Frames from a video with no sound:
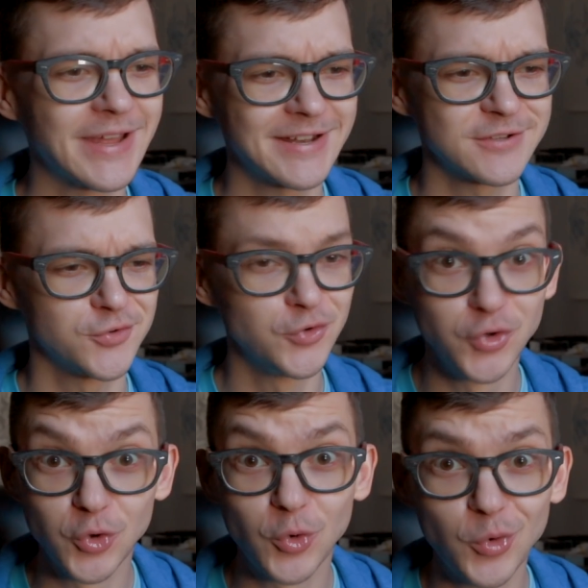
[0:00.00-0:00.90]
and
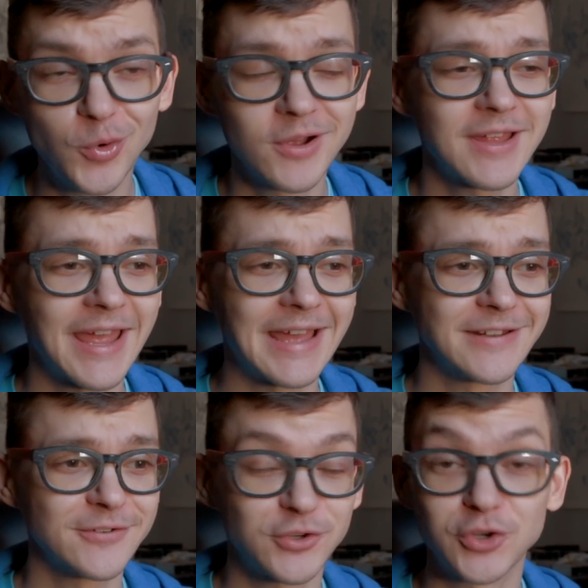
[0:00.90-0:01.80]
new
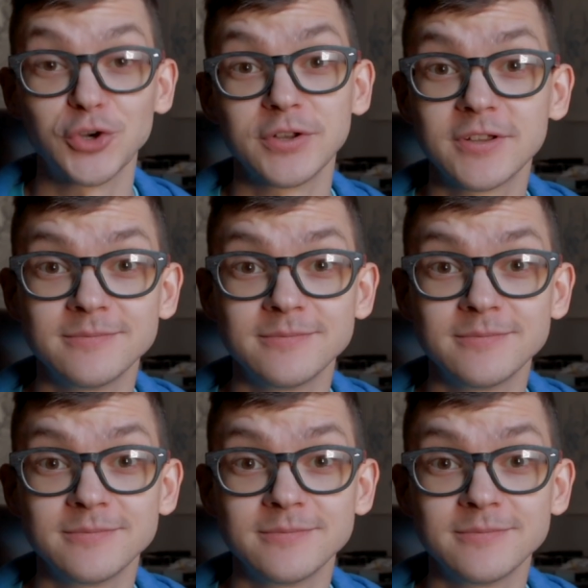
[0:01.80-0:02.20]
and good.